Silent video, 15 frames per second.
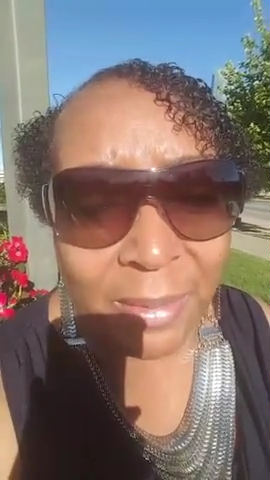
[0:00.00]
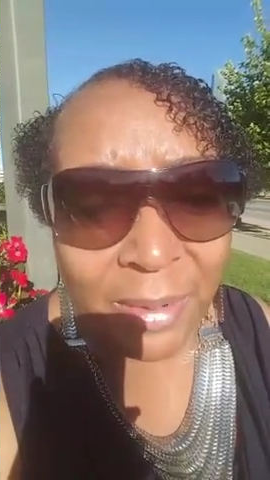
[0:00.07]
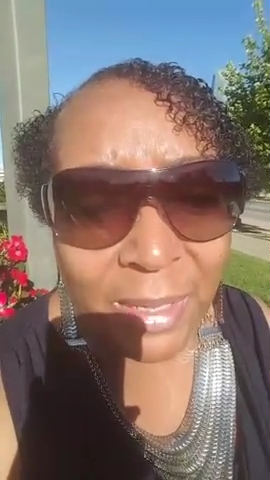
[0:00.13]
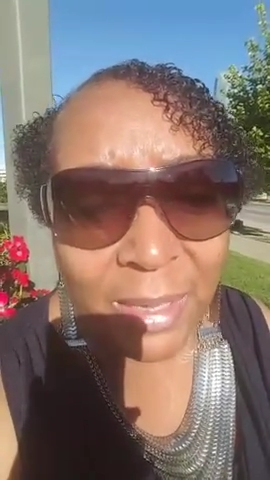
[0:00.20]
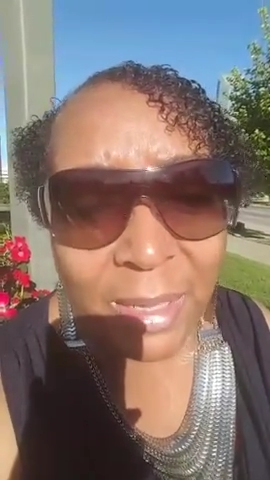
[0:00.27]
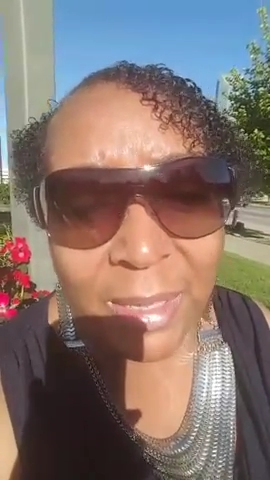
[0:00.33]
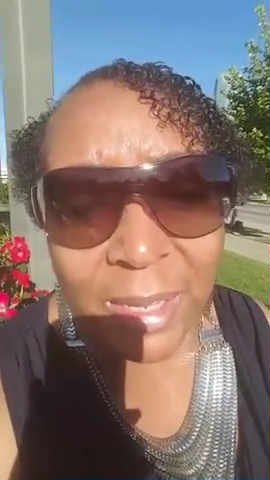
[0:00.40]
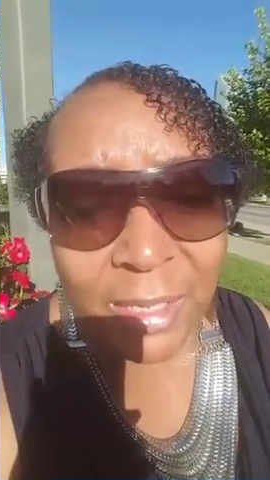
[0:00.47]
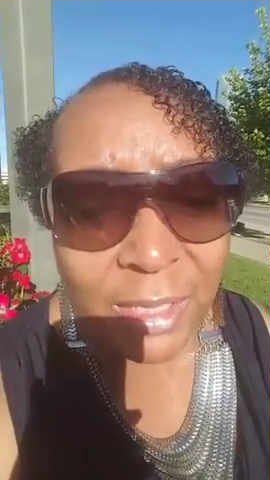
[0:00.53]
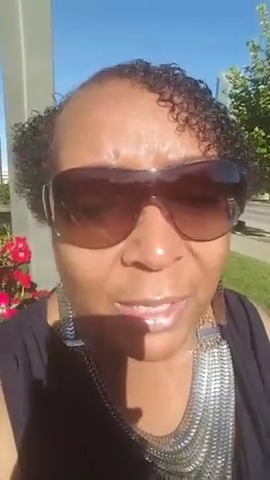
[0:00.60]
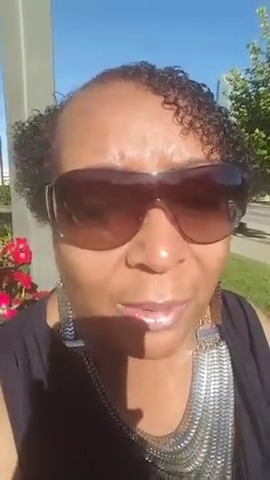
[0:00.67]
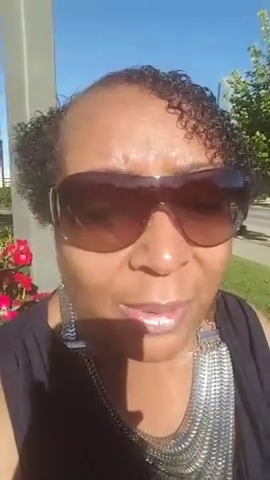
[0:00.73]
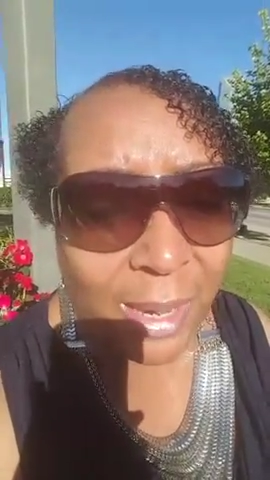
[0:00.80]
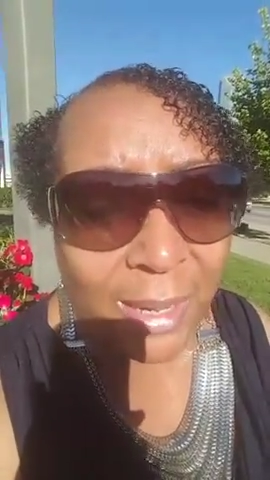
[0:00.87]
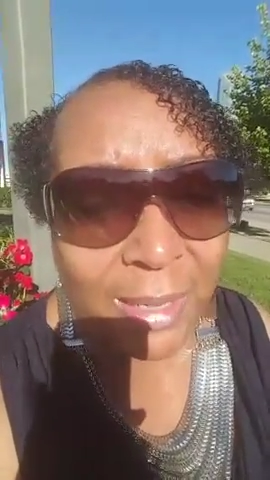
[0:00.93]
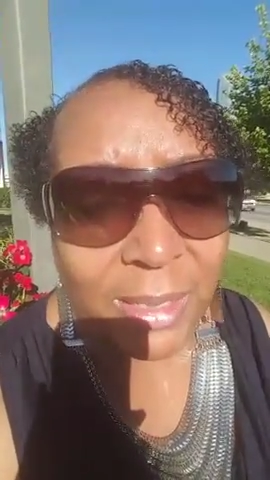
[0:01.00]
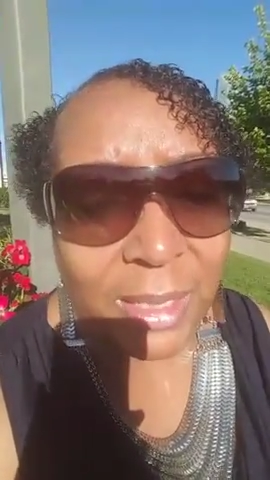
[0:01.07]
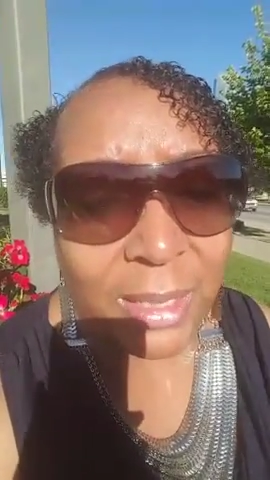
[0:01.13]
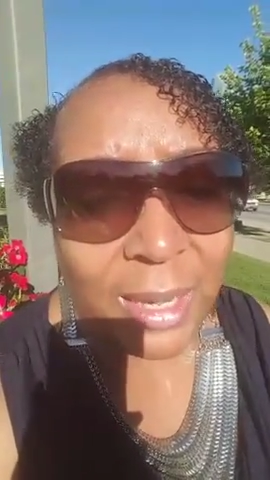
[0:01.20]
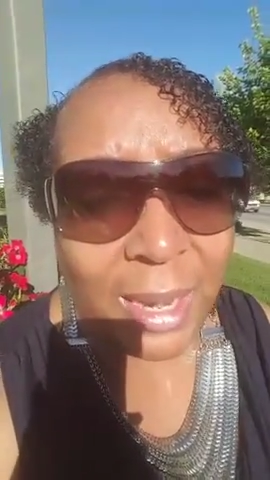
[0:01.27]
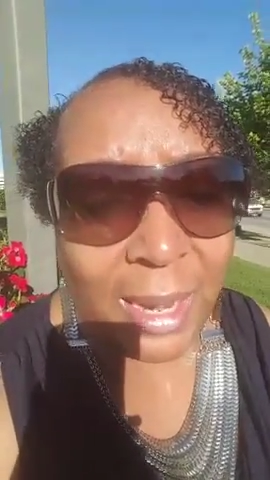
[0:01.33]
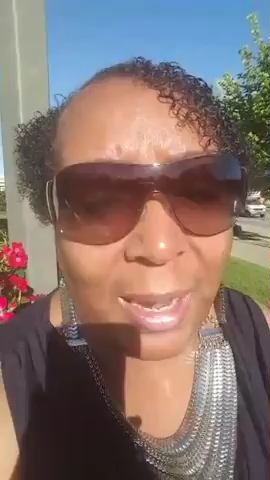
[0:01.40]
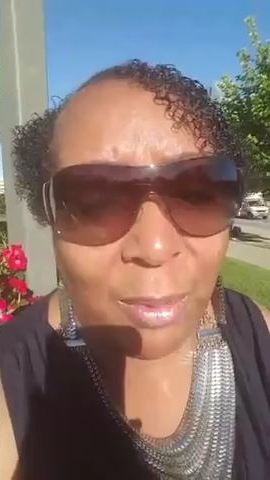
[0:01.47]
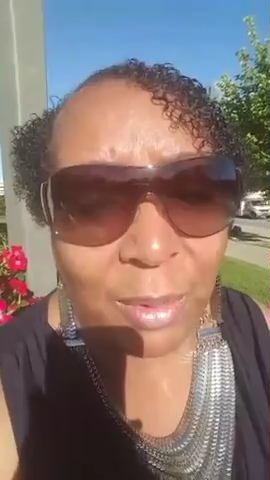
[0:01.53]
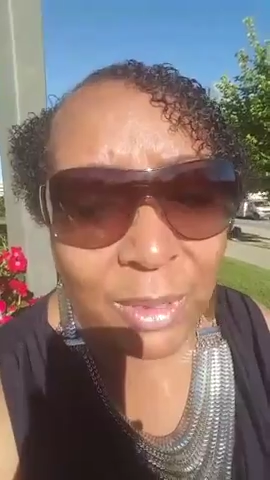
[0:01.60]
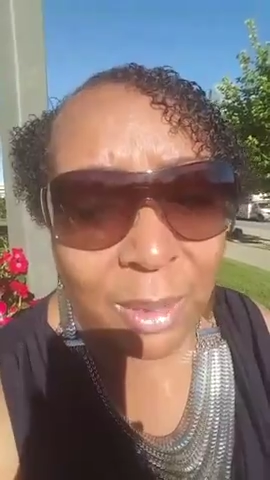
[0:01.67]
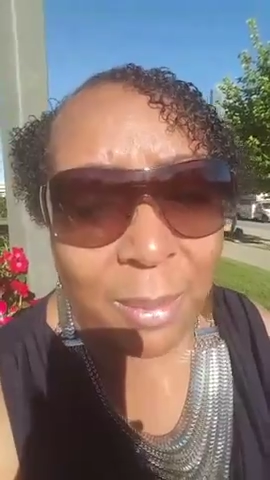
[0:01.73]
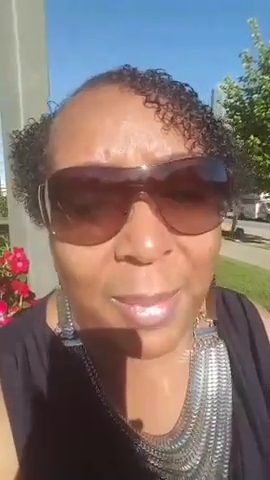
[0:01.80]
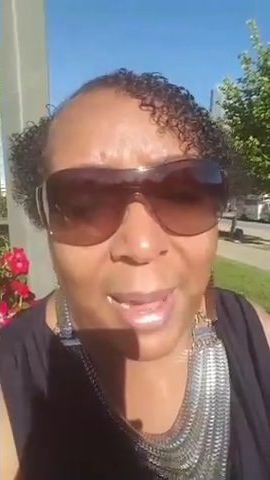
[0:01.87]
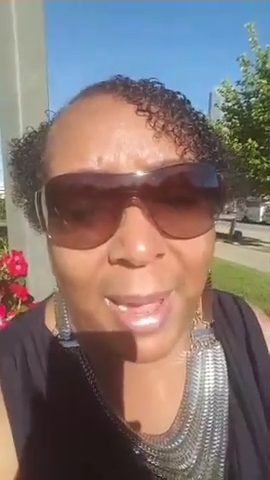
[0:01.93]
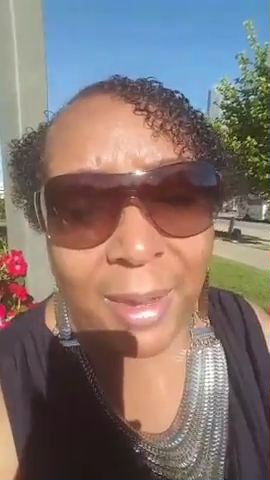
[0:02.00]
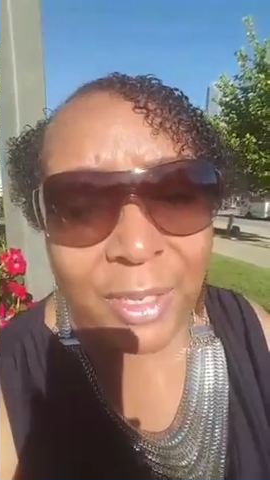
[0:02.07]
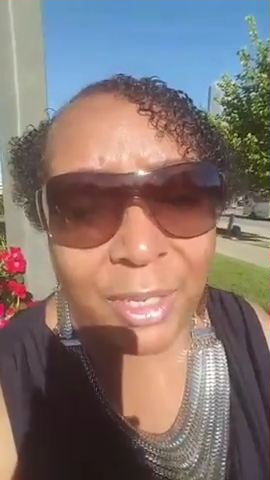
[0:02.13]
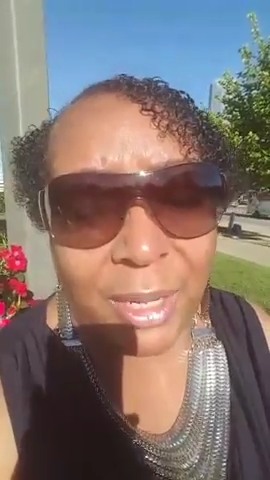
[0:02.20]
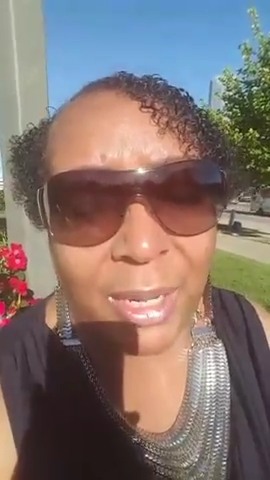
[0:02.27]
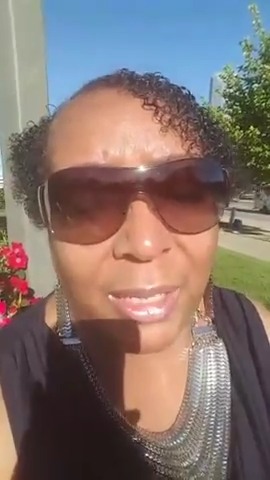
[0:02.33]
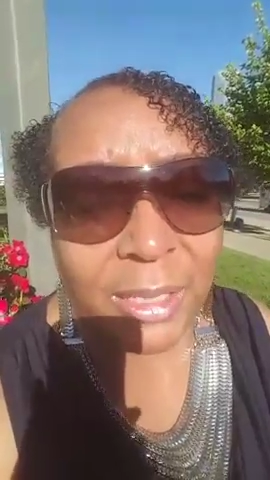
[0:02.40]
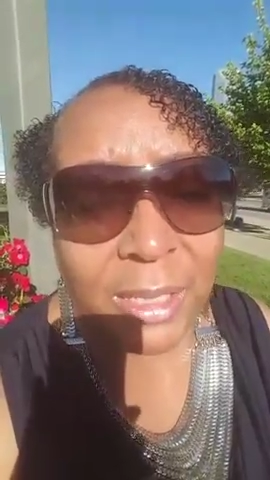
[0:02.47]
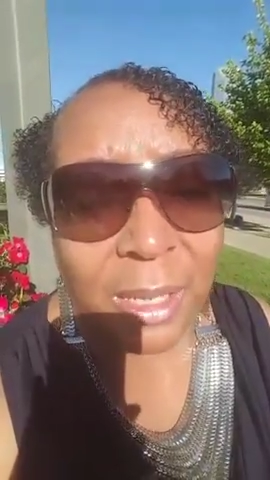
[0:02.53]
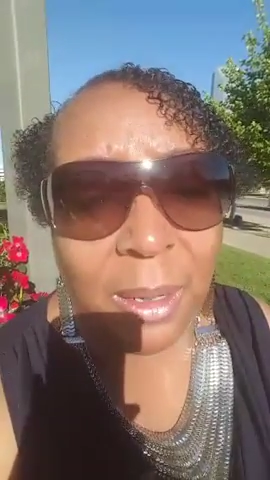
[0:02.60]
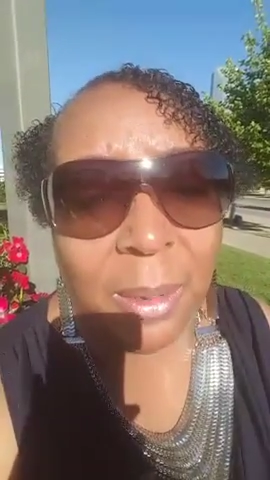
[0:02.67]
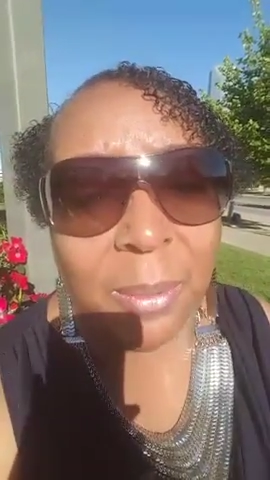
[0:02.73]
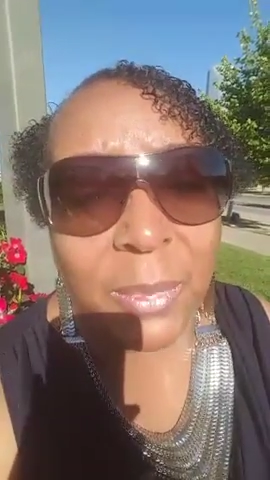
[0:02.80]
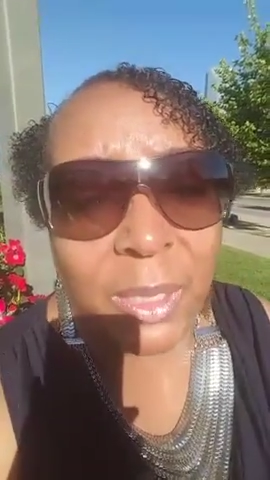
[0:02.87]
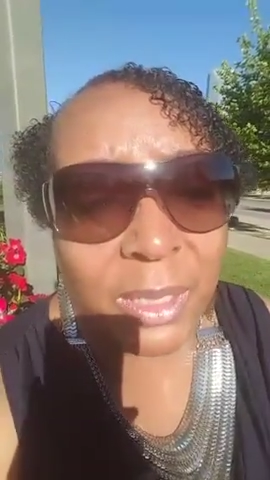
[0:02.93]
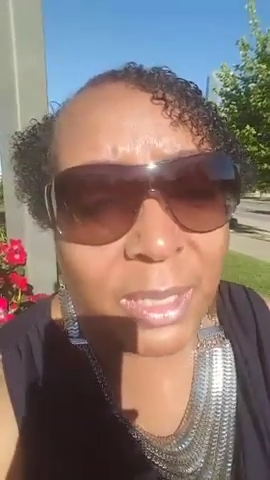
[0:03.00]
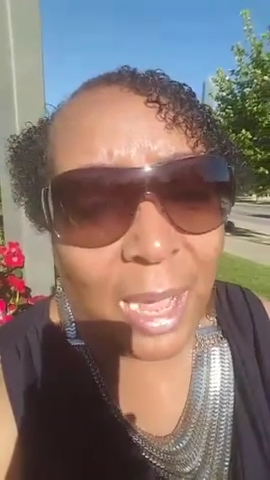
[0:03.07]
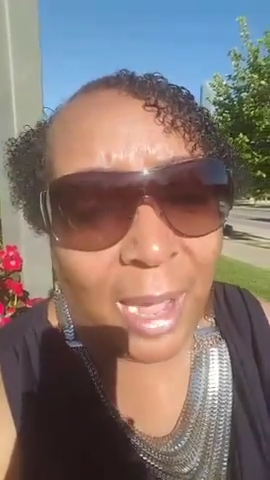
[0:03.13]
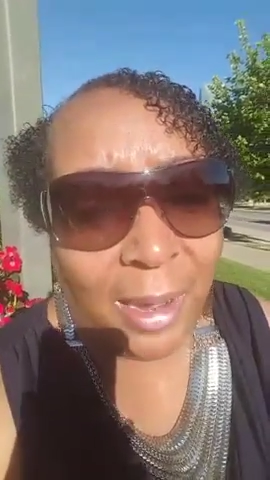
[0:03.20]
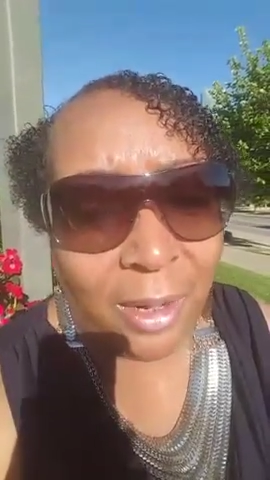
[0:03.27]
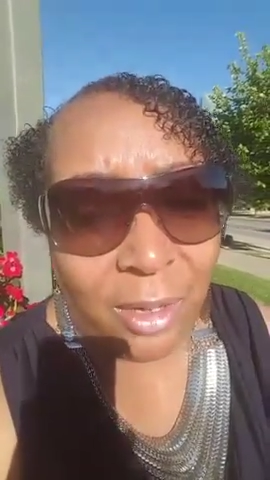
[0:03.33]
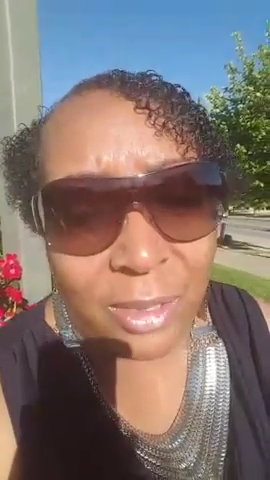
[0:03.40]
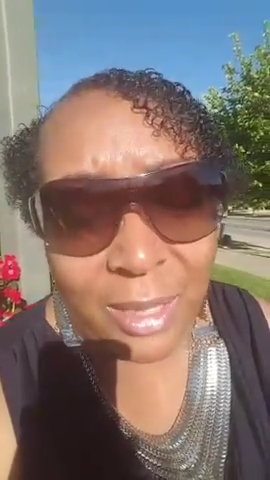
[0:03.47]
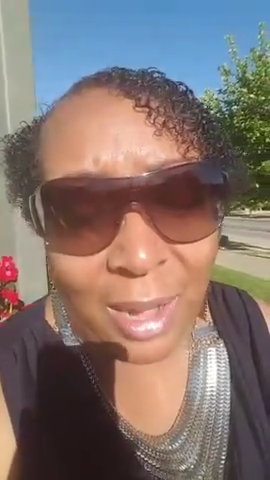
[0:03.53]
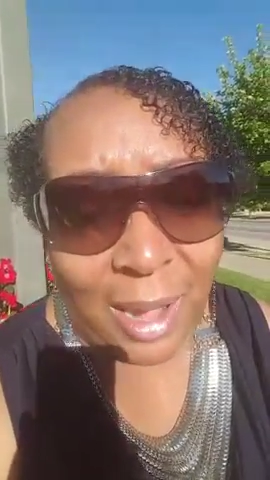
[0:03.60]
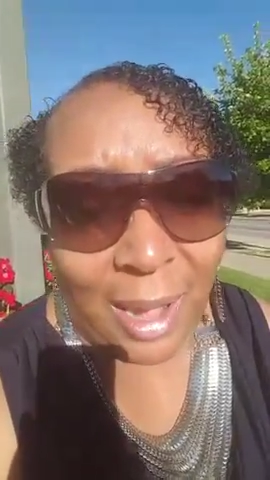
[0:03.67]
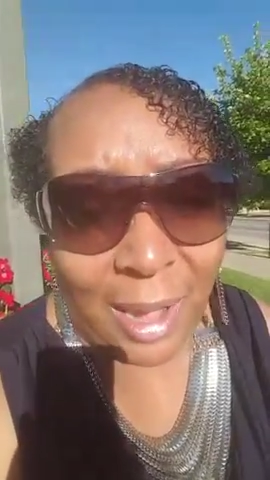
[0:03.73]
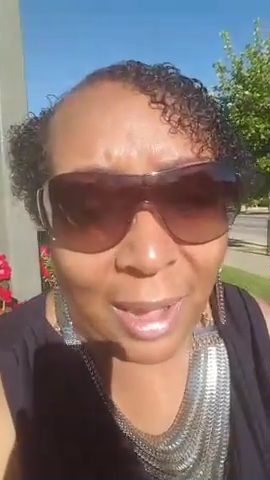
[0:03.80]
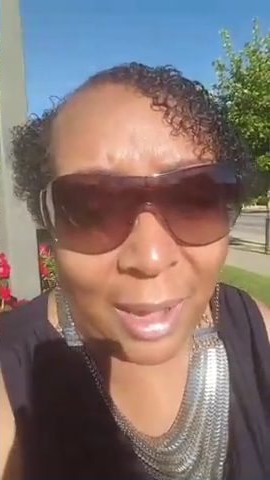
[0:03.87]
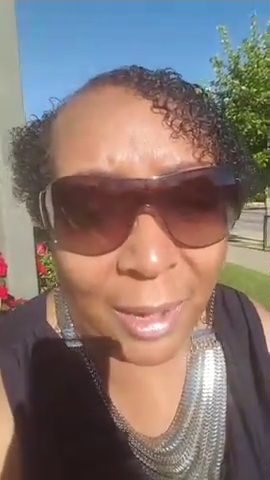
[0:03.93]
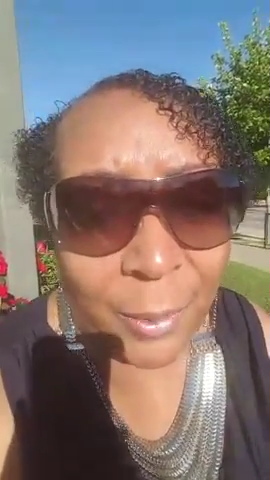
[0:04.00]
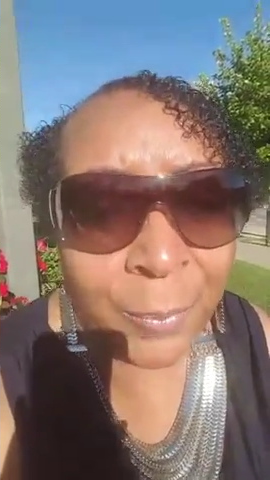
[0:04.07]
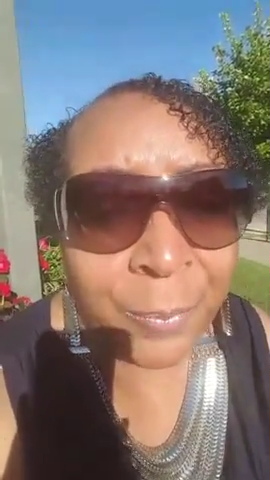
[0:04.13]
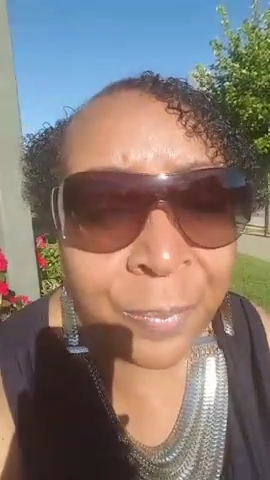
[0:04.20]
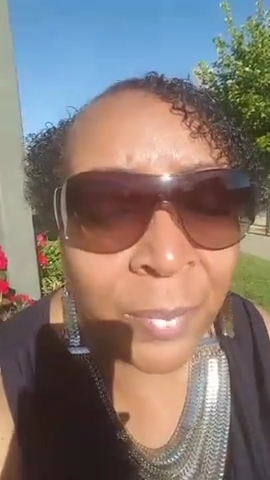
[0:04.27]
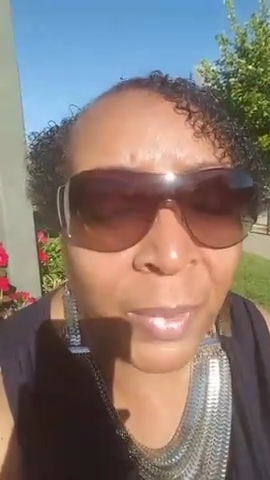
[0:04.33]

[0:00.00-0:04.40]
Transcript: Everything that's created today was imagined in some designer's eye,